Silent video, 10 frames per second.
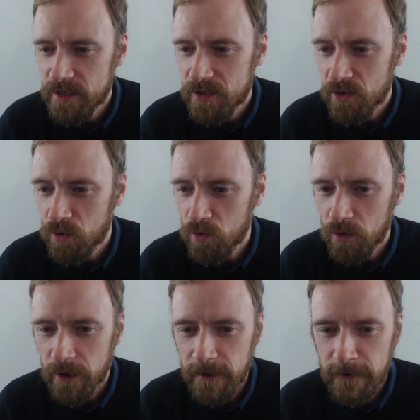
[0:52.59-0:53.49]

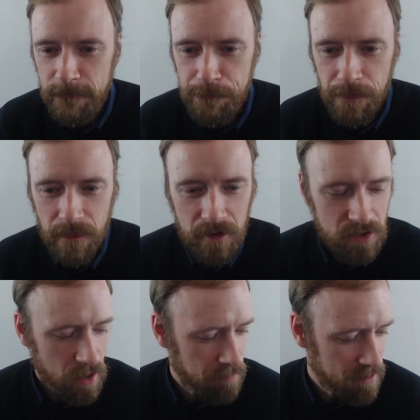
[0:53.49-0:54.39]
So the
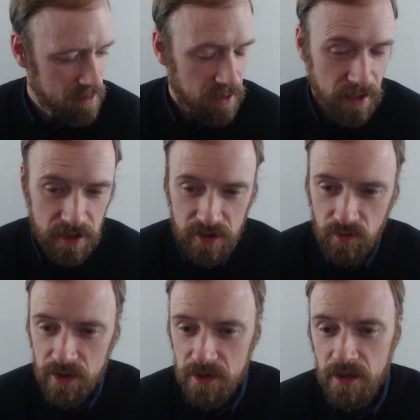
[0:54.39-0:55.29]
topic today is
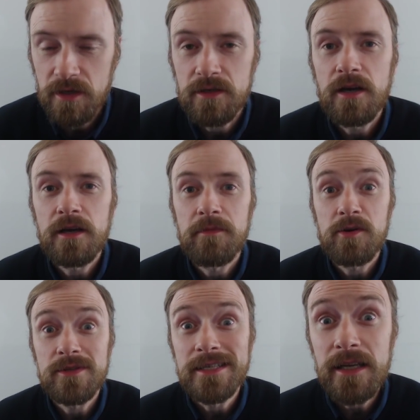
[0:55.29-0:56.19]
we're just going to talk
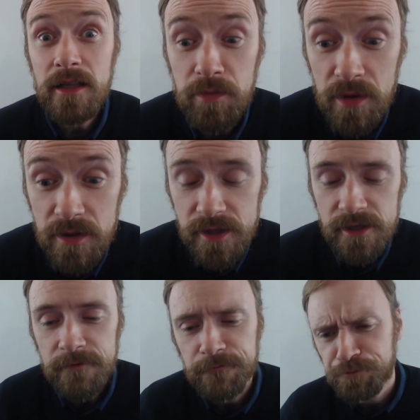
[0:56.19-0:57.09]
about
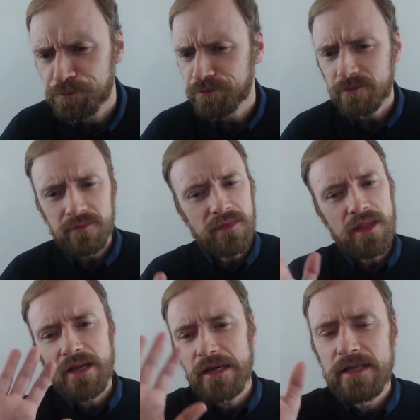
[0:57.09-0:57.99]
syllables.
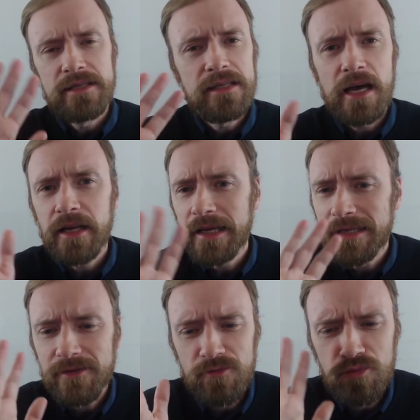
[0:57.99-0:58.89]
It's
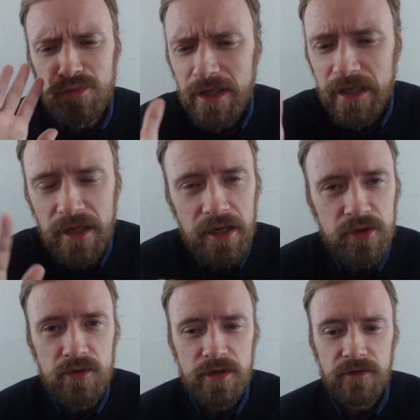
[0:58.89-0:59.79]
really not
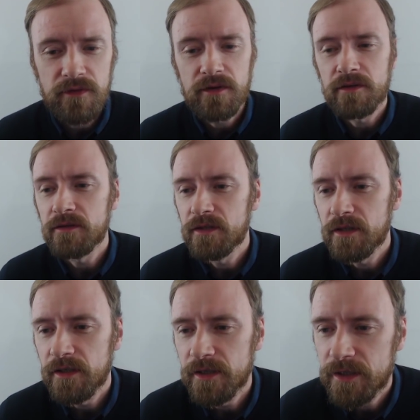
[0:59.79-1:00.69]
too difficult
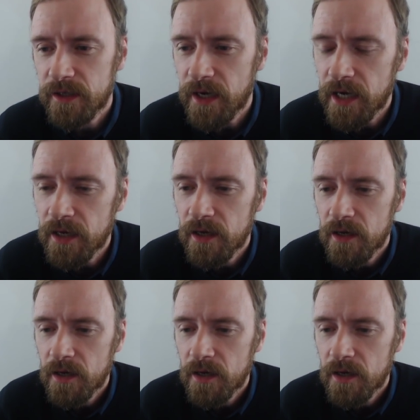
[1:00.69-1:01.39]
today.